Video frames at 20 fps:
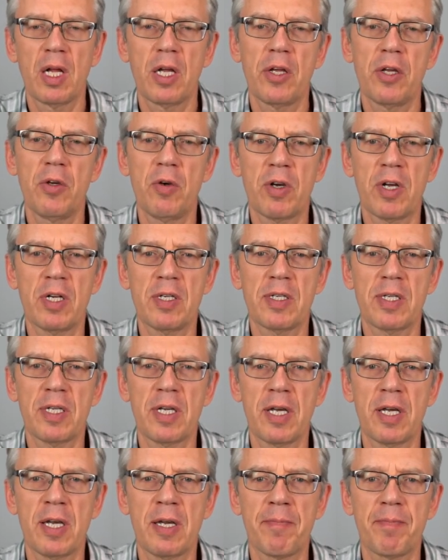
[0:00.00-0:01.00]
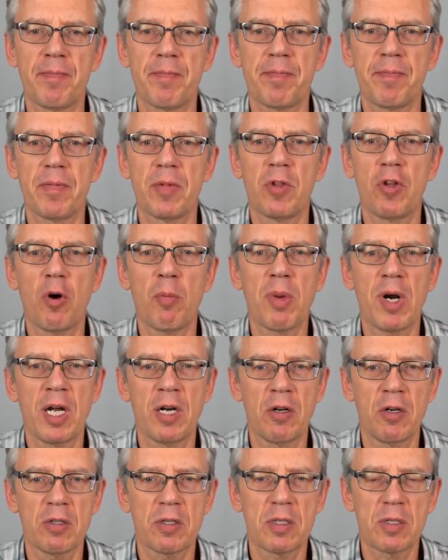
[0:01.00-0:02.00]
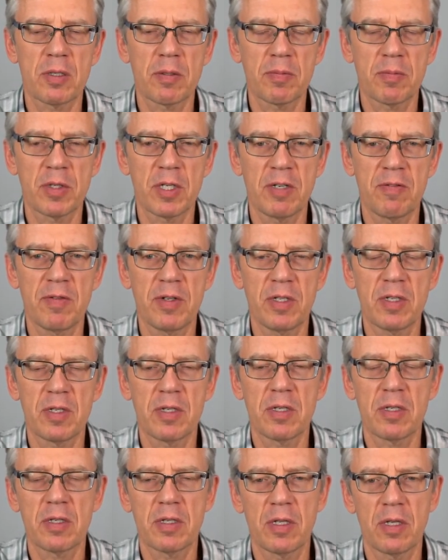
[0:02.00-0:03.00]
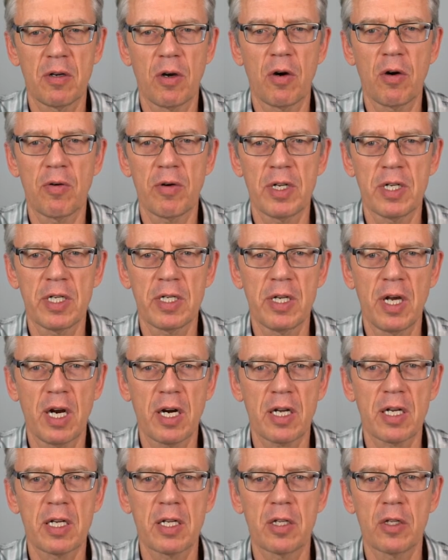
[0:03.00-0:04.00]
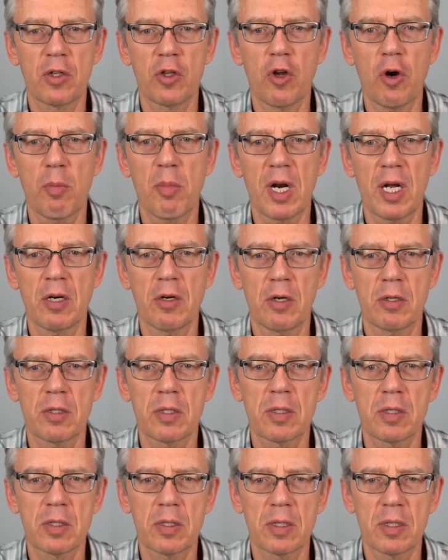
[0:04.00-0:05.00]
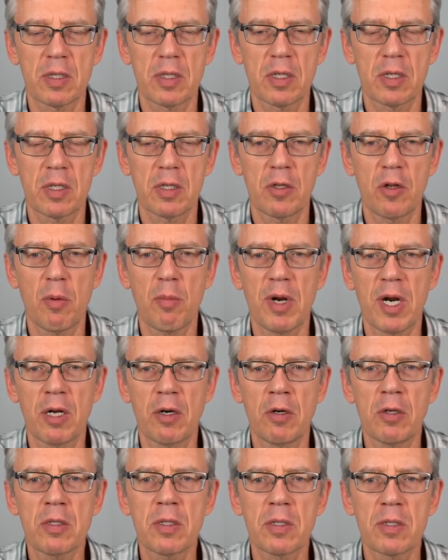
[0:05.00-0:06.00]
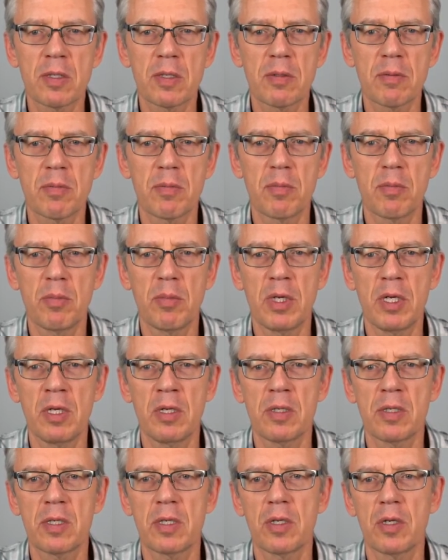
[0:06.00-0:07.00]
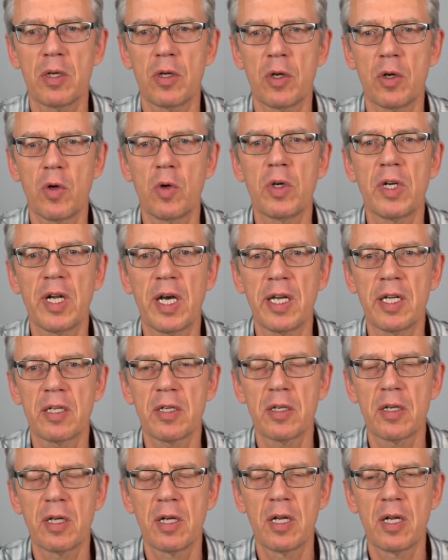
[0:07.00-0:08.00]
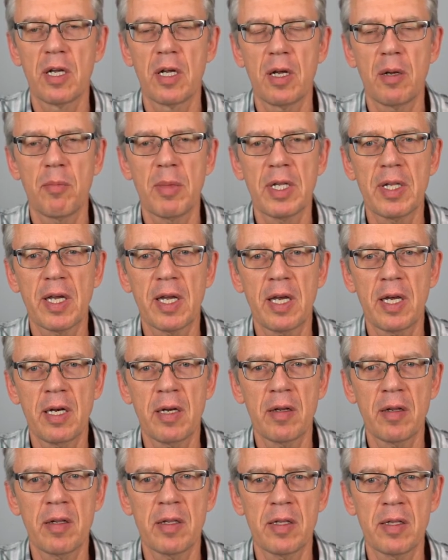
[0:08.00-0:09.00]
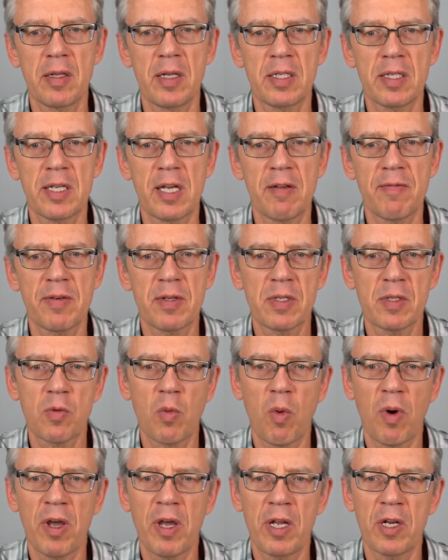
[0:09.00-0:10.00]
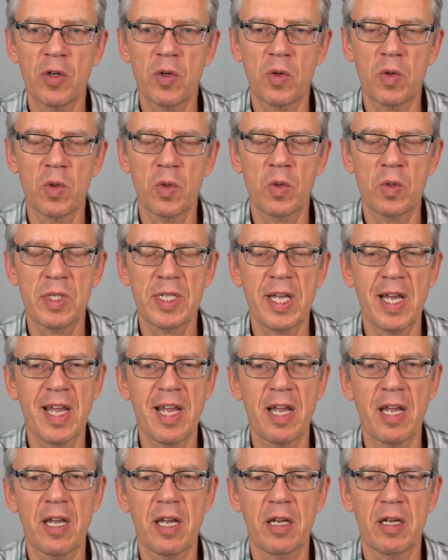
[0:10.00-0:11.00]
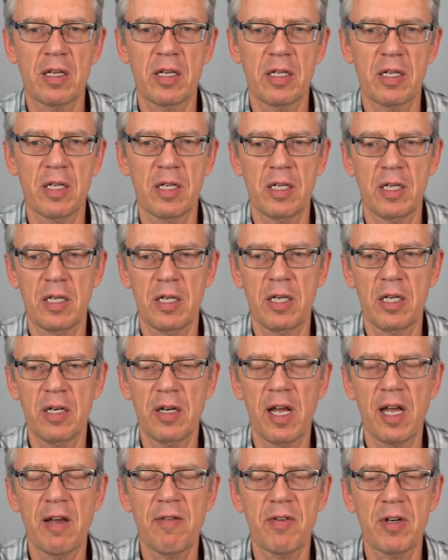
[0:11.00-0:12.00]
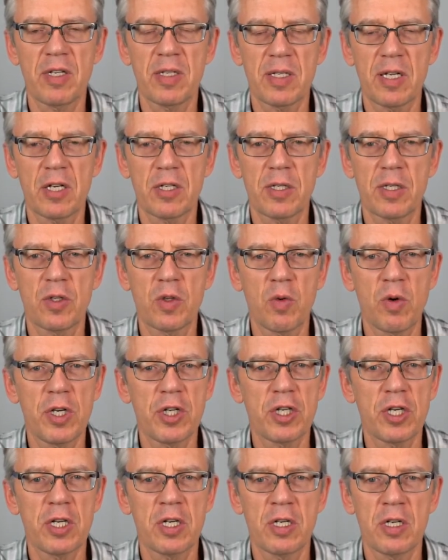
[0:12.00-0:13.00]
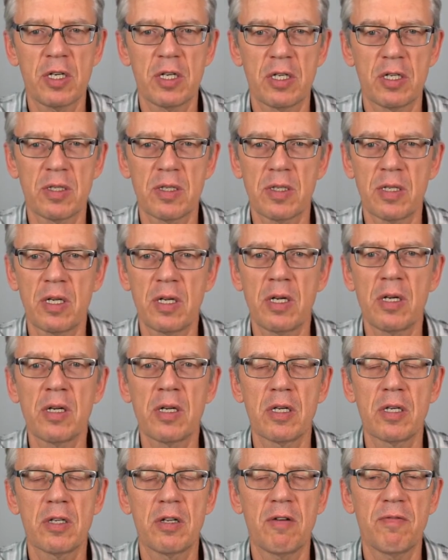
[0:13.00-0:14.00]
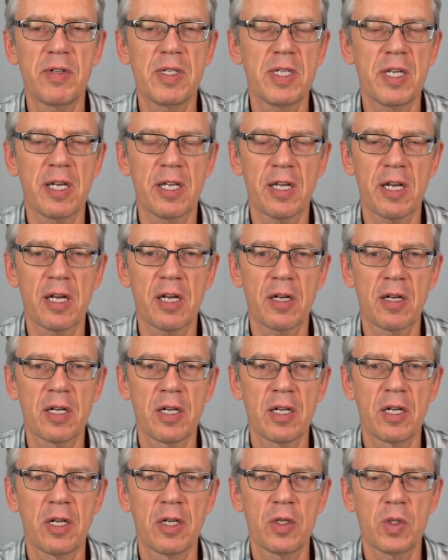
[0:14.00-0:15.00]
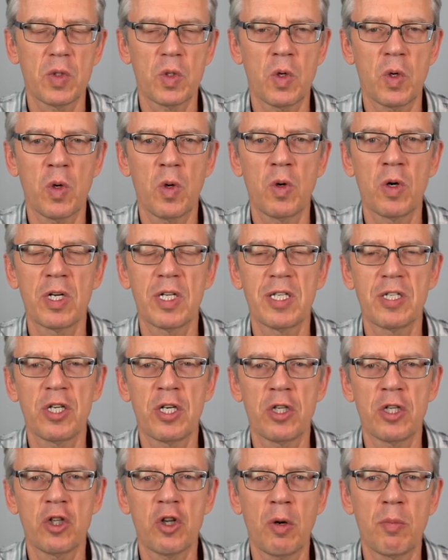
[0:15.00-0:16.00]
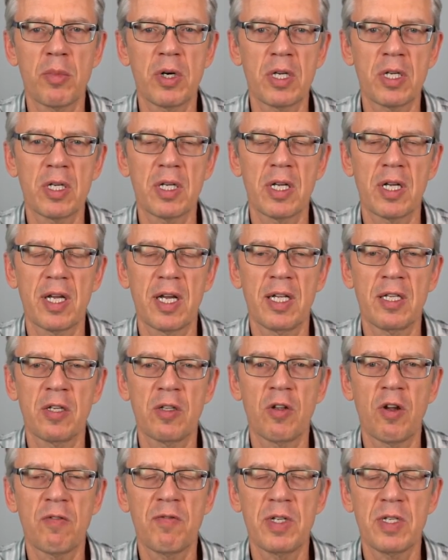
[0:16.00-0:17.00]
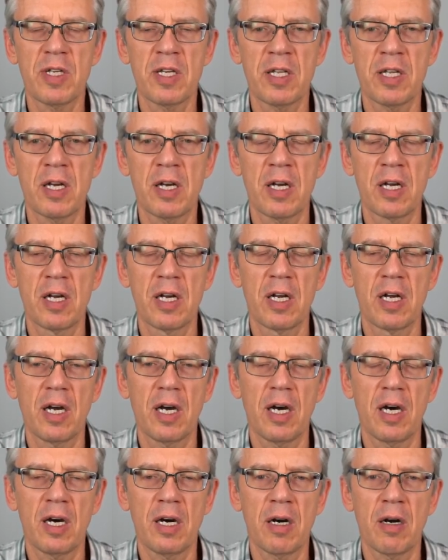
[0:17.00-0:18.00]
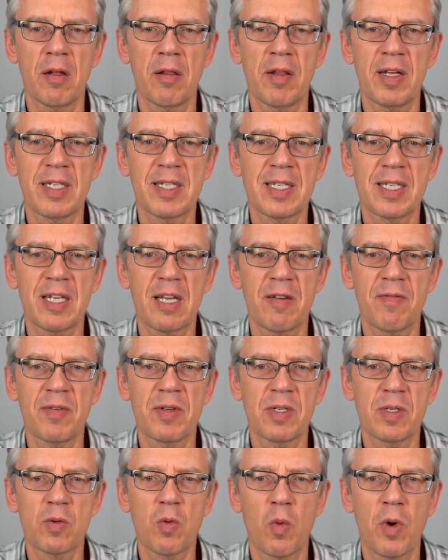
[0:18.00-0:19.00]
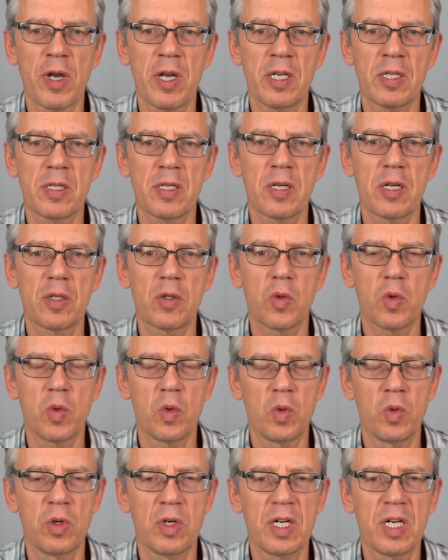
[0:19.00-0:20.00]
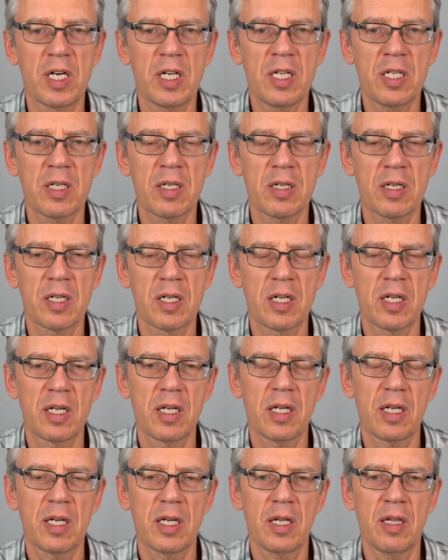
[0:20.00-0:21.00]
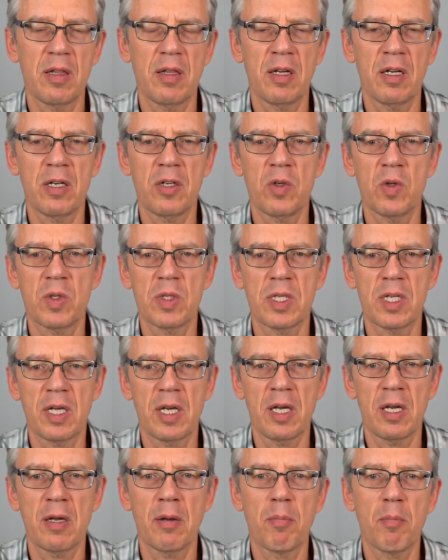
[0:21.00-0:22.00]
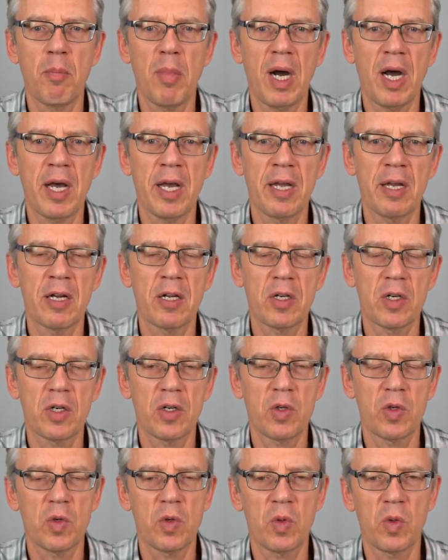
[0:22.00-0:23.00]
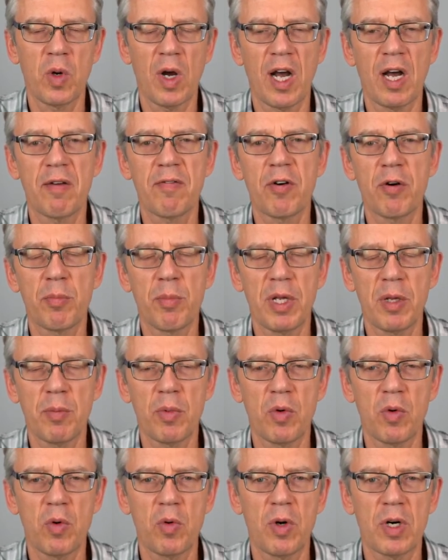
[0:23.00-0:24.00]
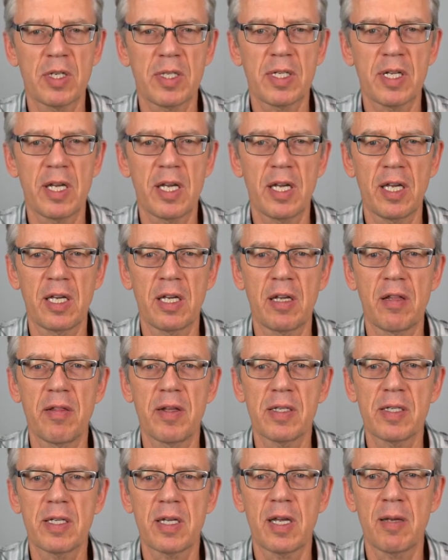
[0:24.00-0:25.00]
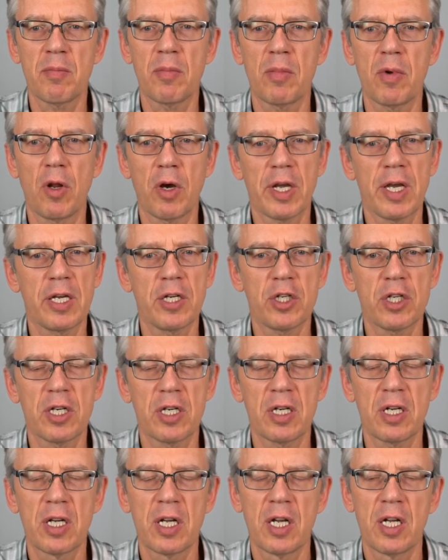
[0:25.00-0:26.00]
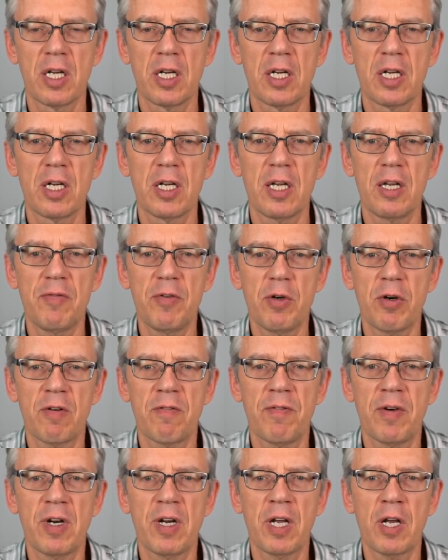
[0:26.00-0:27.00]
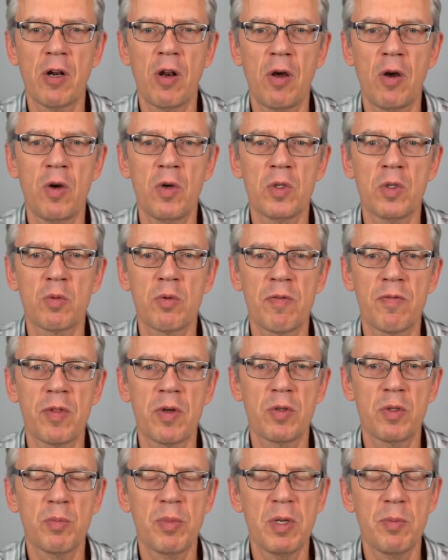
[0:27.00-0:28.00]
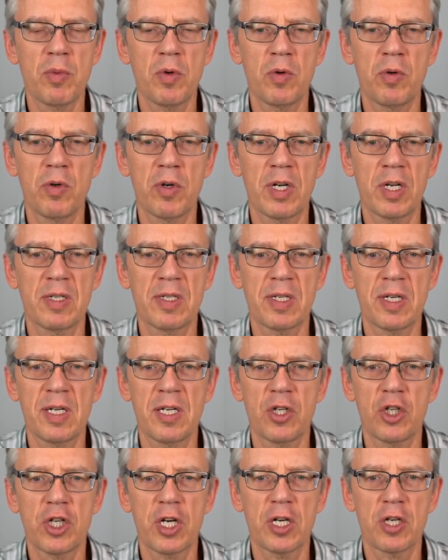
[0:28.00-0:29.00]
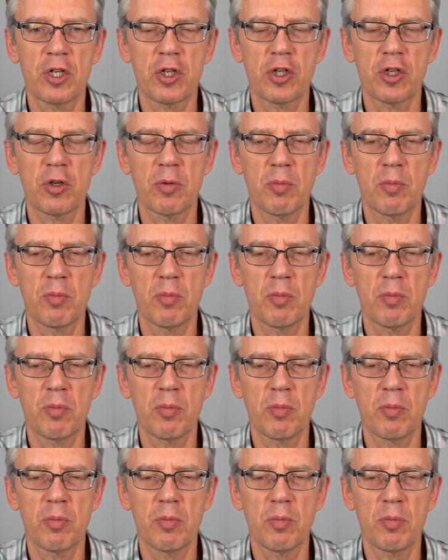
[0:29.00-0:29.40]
you can say dobranoc if it's already dark. Dobranoc. Dobranoc means good night. But again, the safest way to say in every such situation is still do widzenia. So dzień dobry and do widzenia are the safest ways to greet and then to say bye to other people who are staying in the same location. If you are very close with those people, you can say cześć,